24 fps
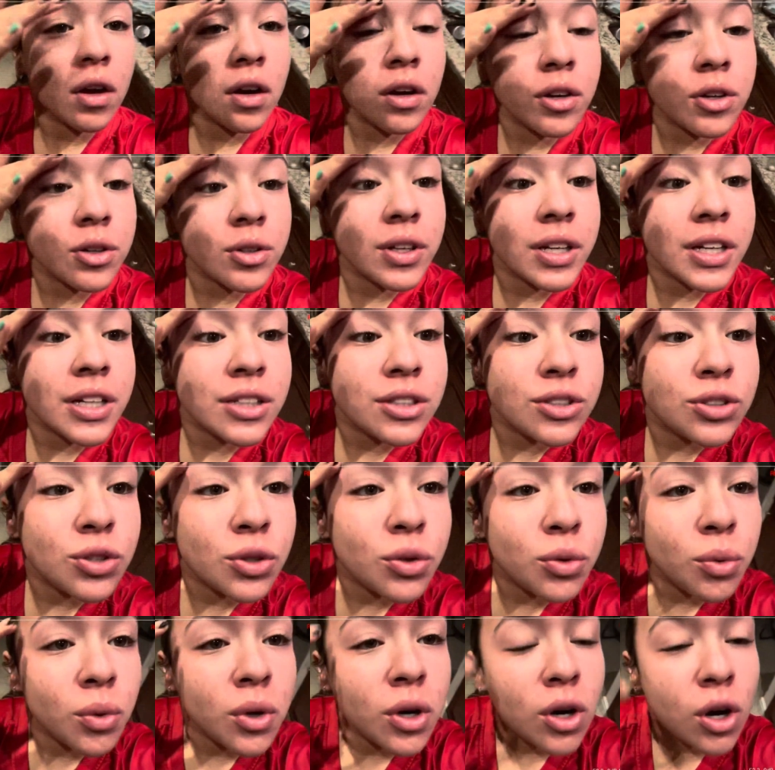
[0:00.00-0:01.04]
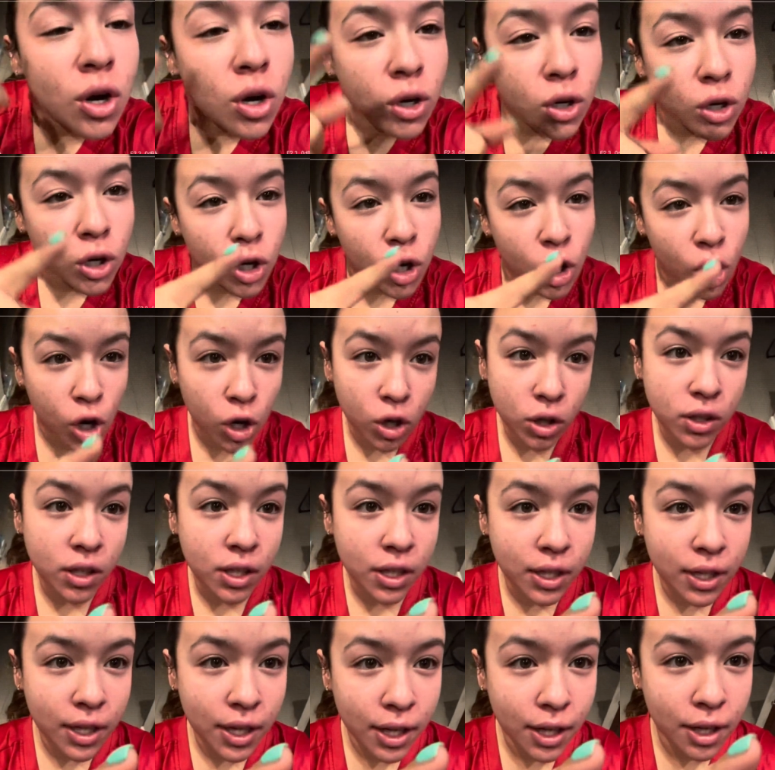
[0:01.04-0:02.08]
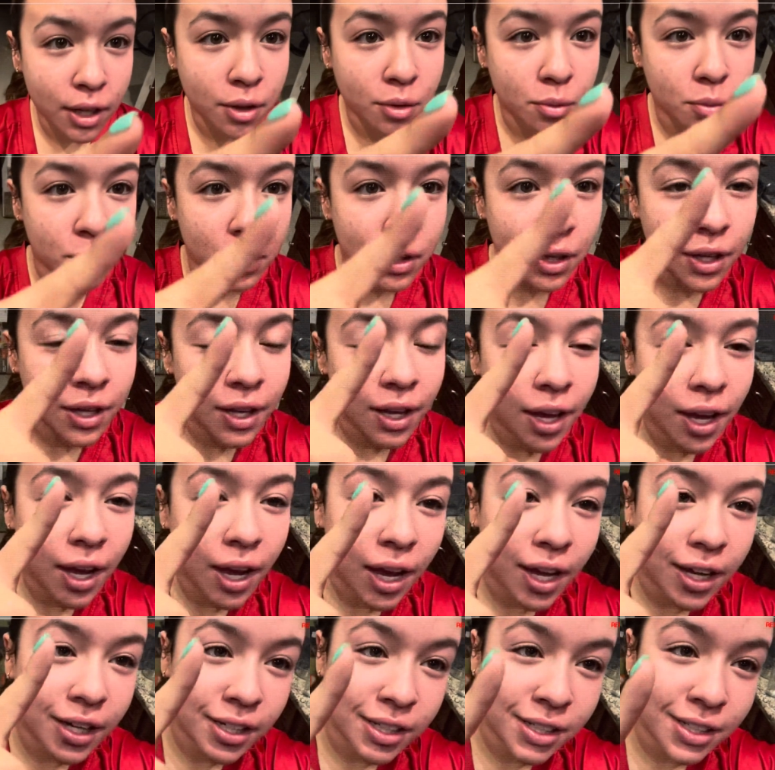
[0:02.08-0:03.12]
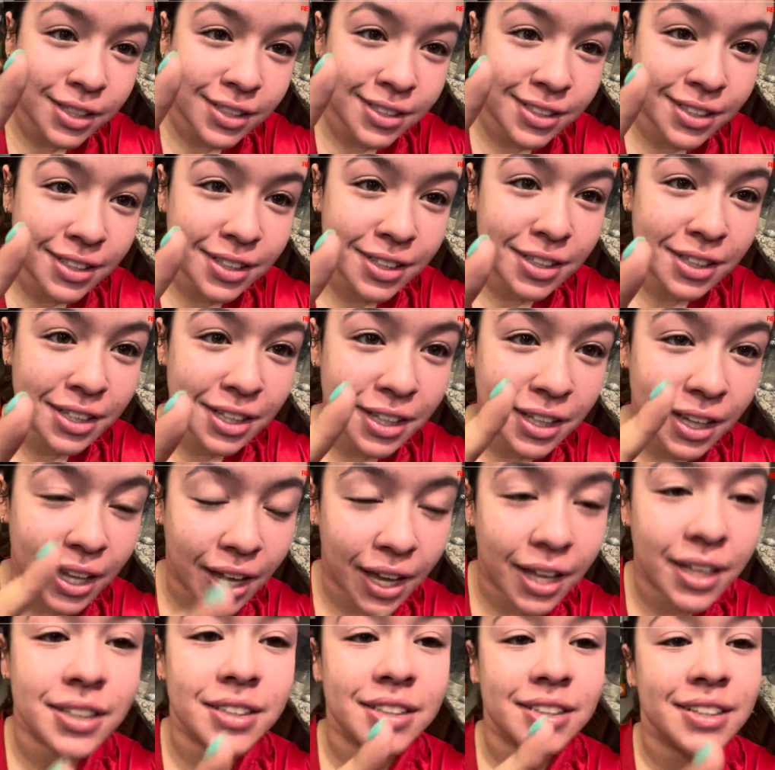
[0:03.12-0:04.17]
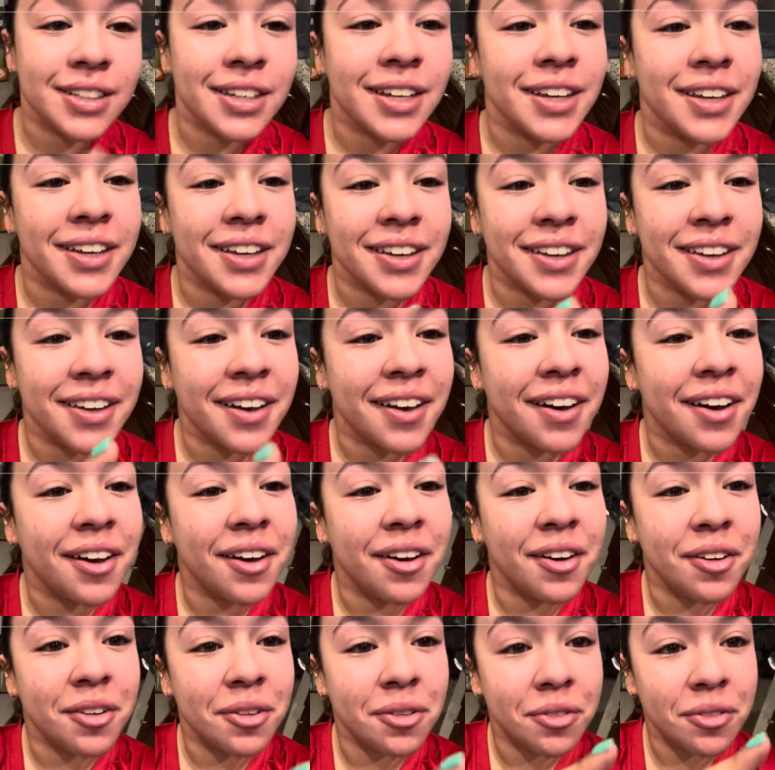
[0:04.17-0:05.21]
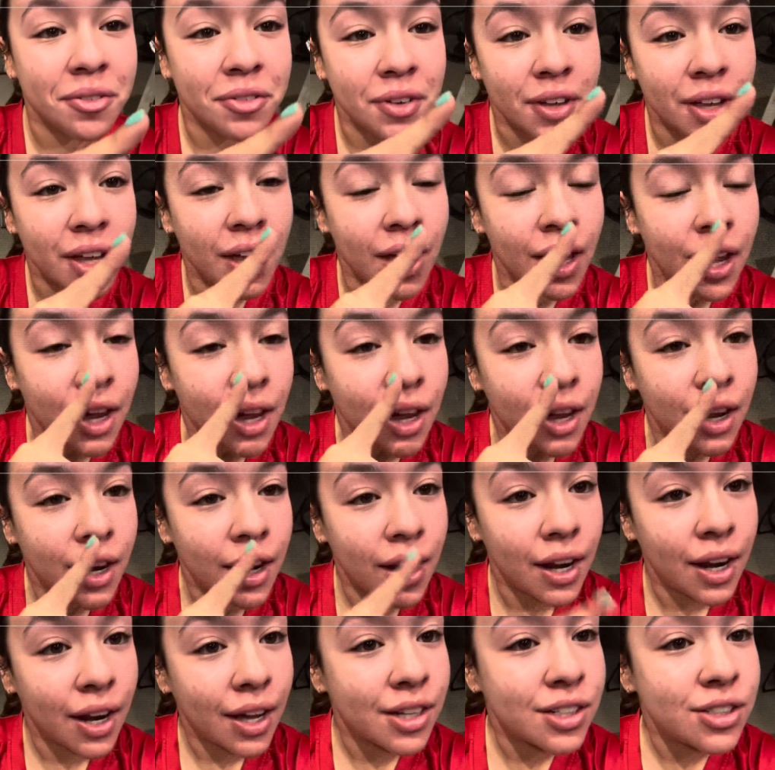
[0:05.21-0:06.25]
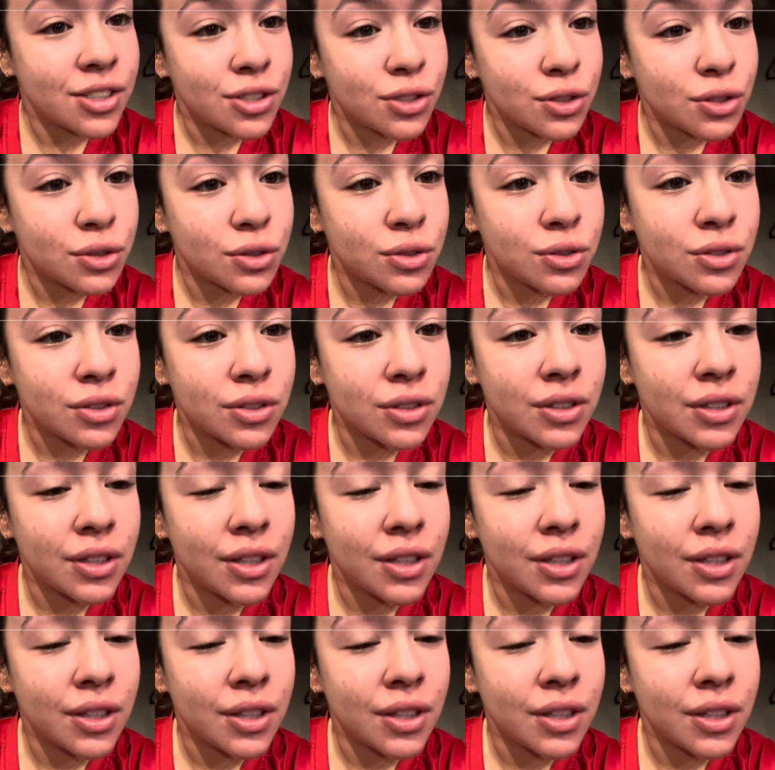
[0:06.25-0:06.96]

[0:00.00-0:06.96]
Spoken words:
Okay, so we're on Carly Cam, and it is the last day of Nationals.